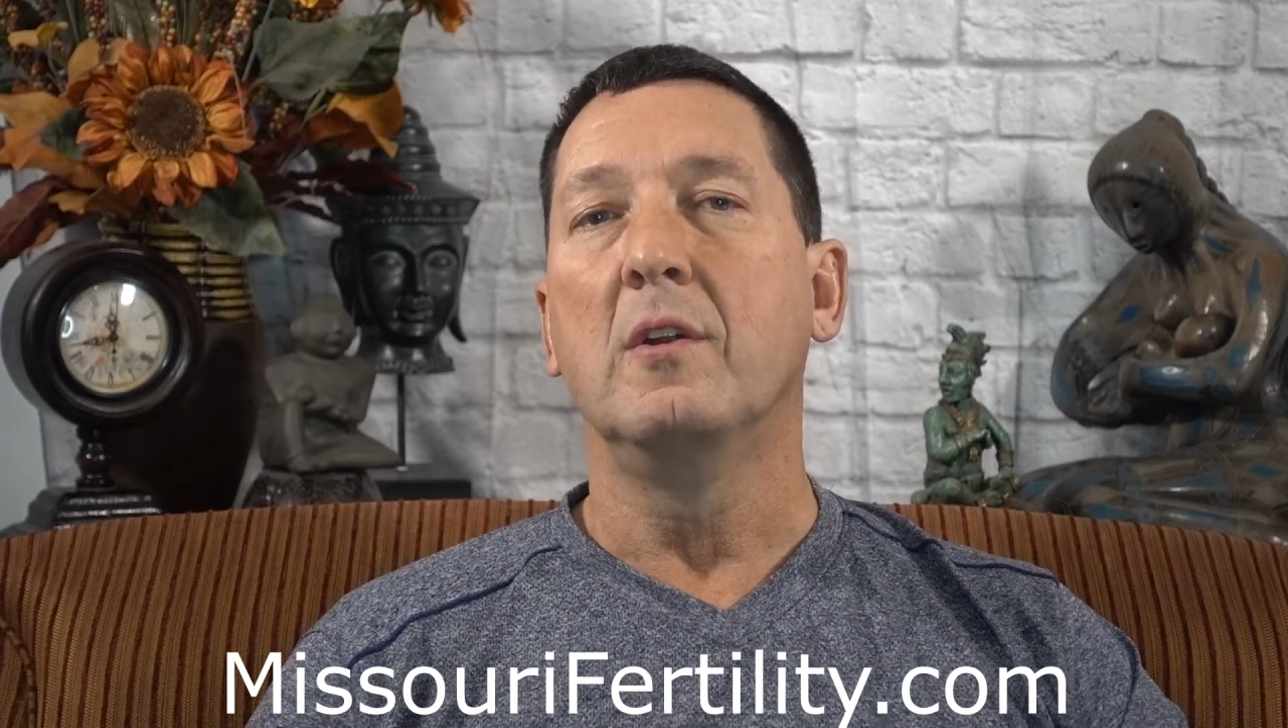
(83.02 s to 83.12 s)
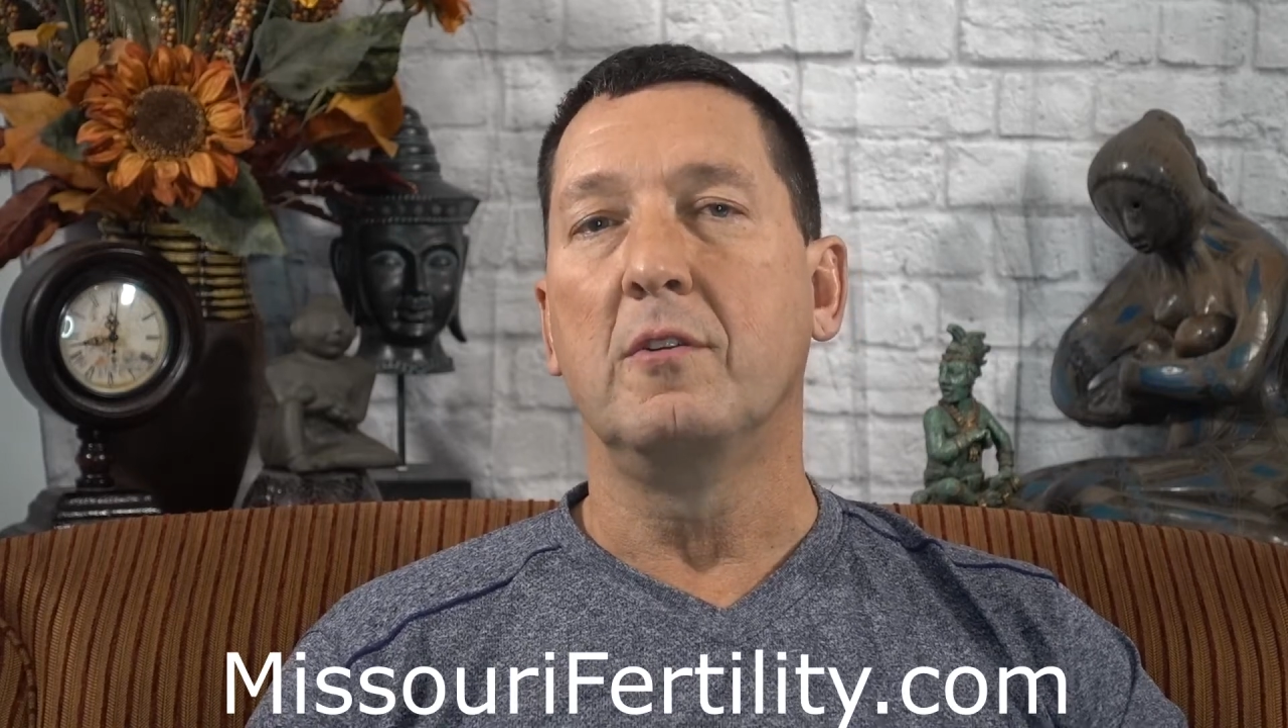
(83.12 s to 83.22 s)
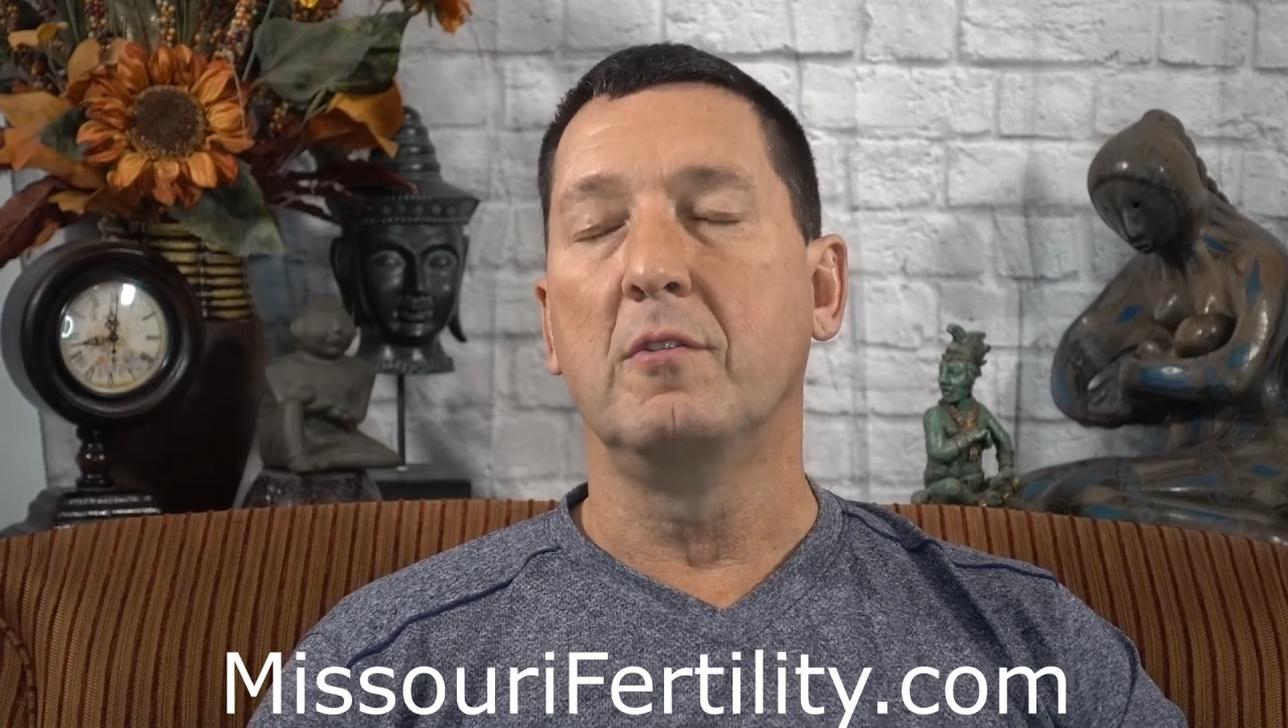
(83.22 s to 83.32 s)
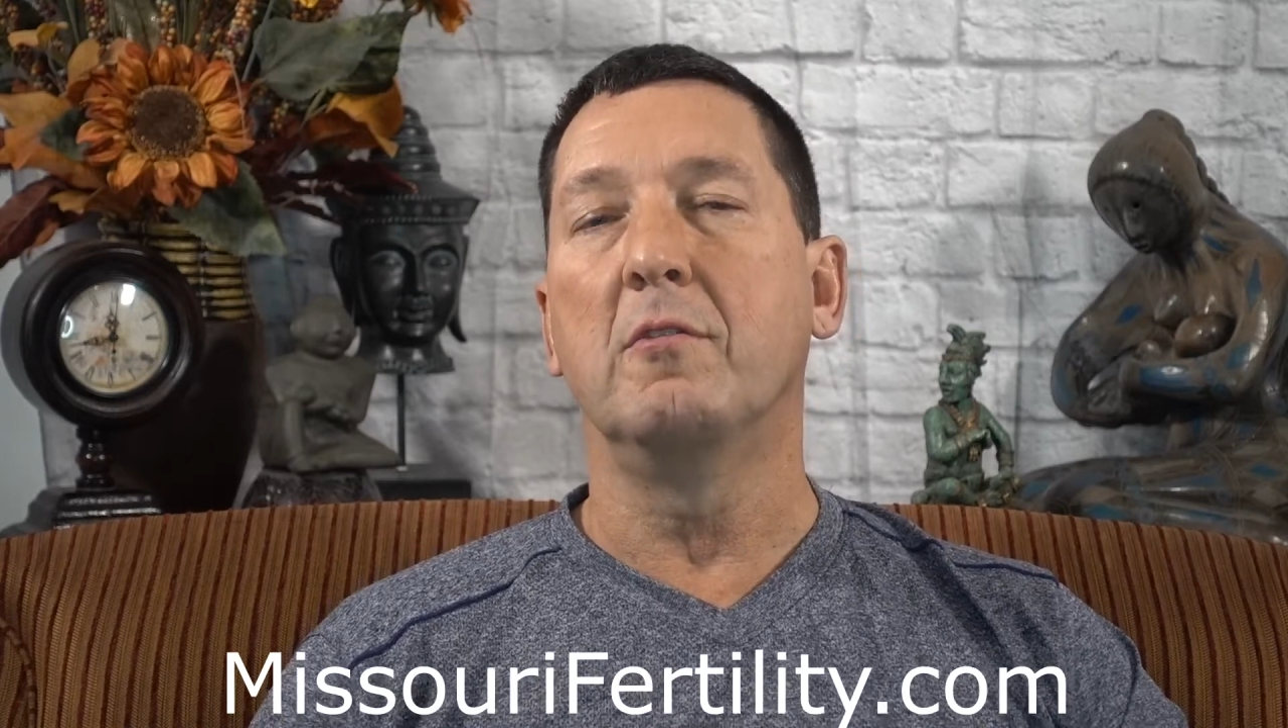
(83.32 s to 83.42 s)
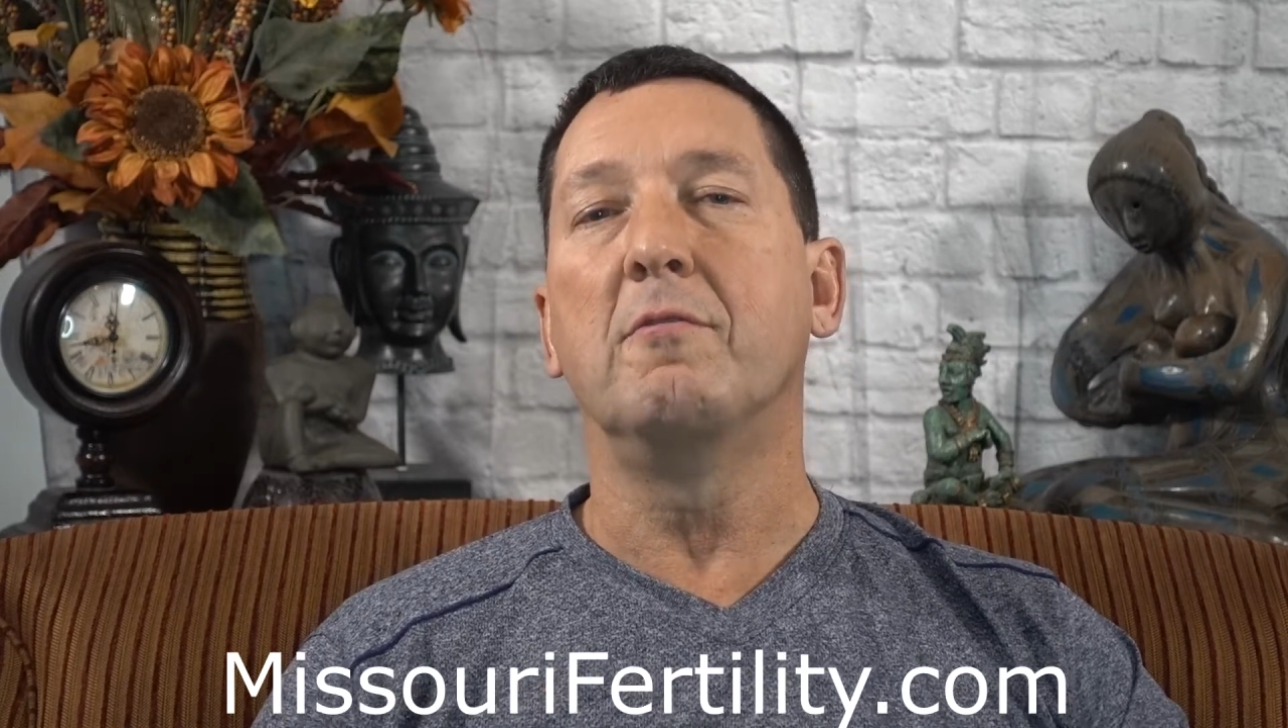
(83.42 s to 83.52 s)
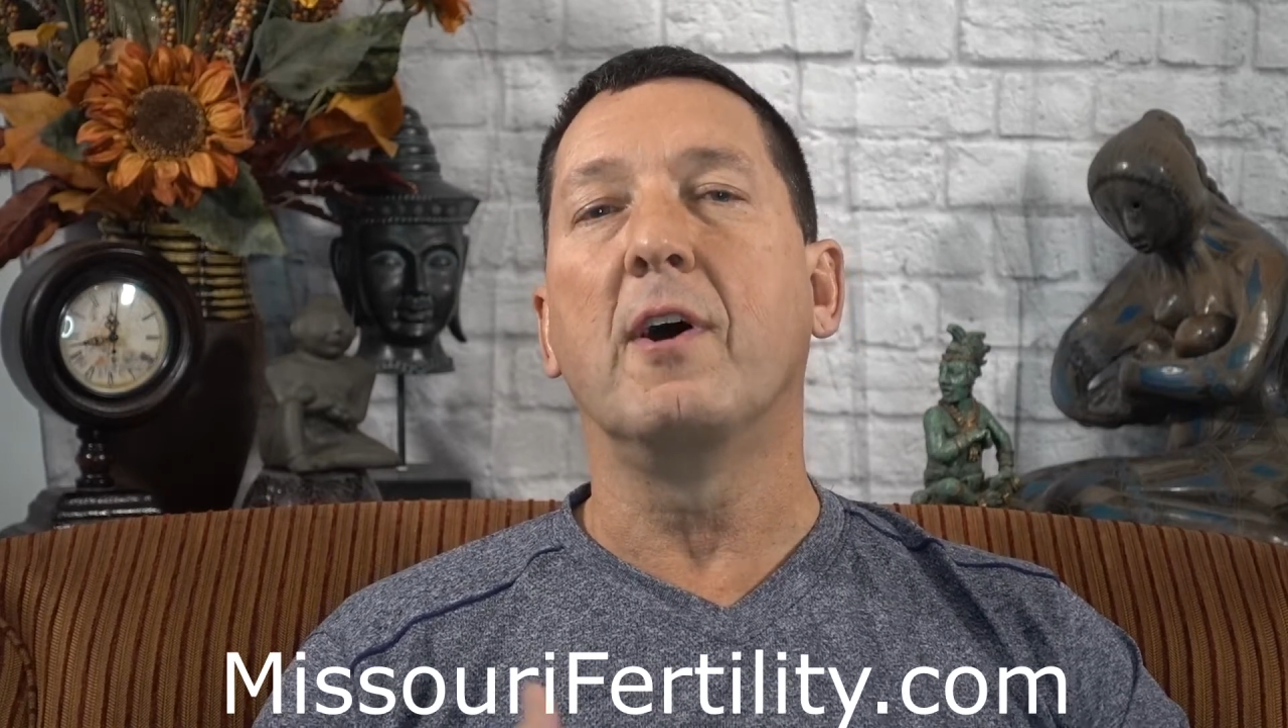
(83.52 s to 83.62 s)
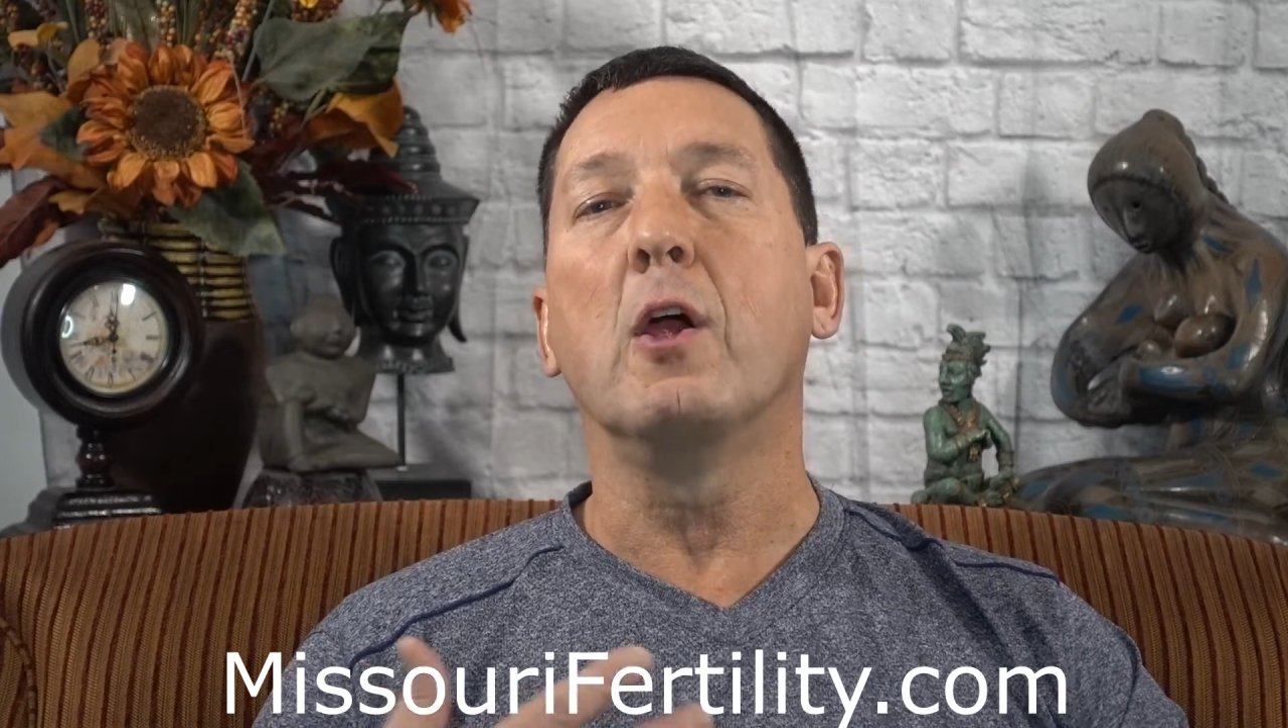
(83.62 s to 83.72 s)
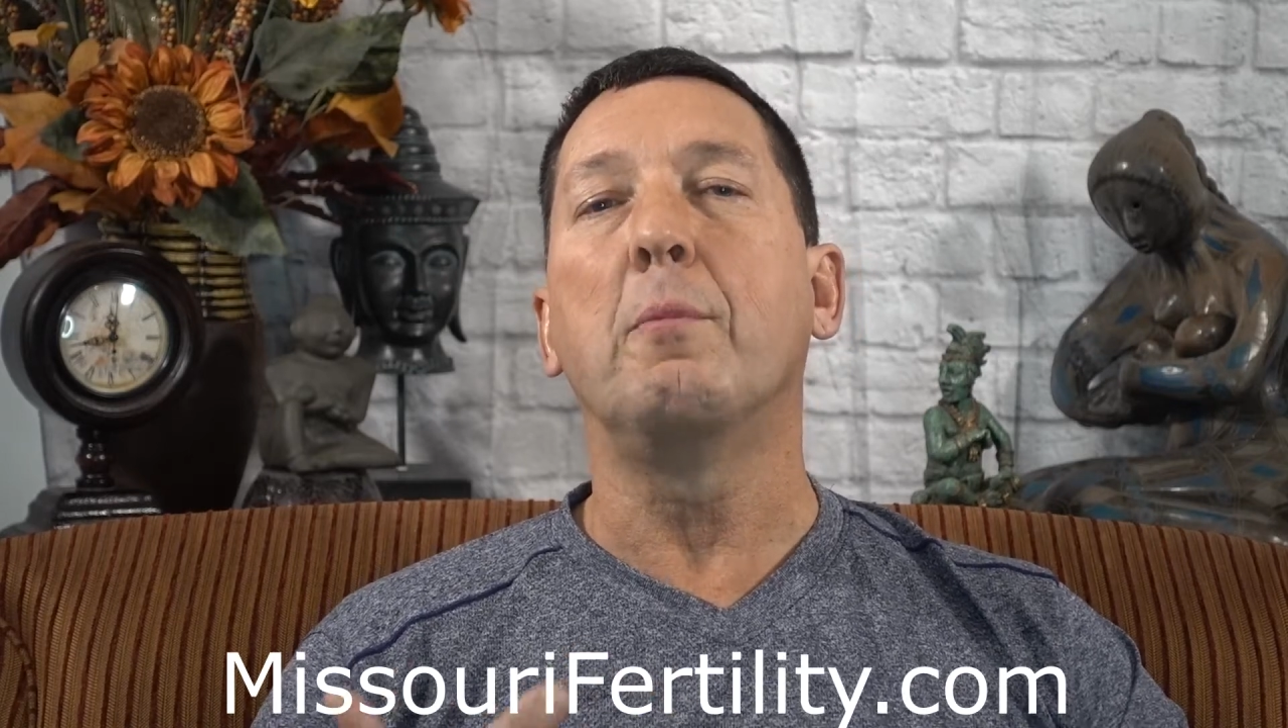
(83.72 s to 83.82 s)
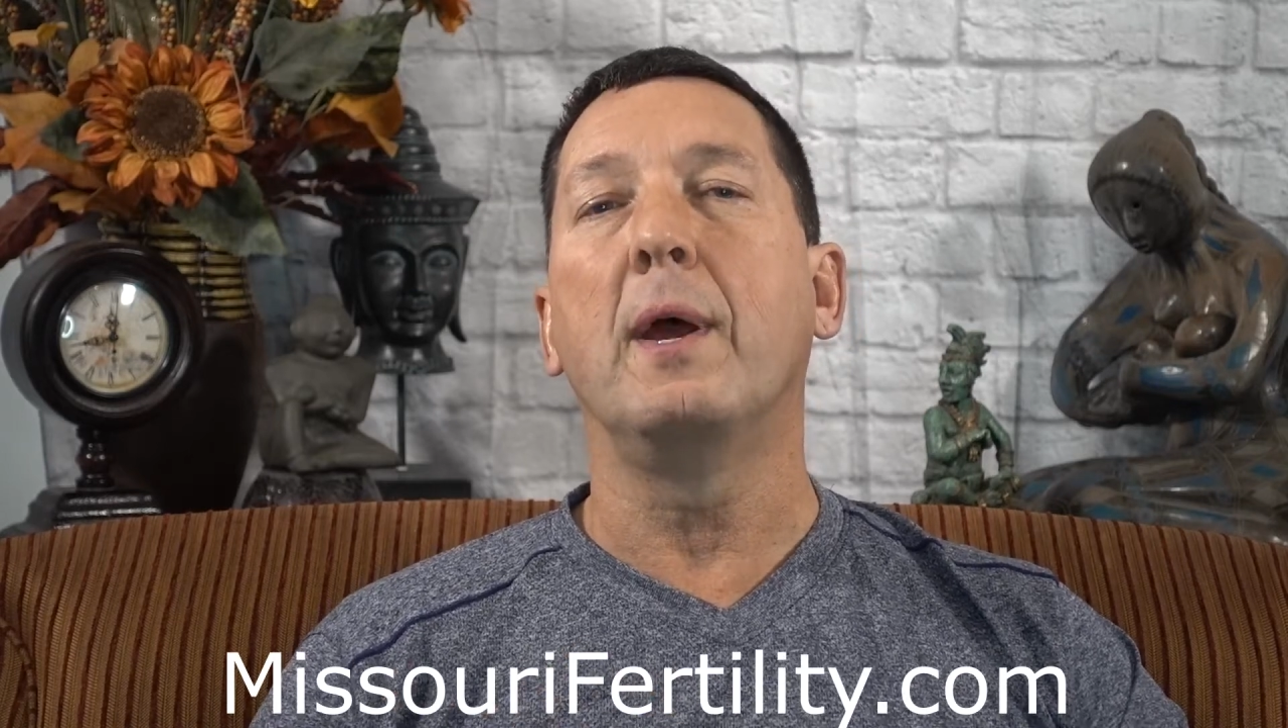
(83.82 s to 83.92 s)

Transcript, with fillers: to develop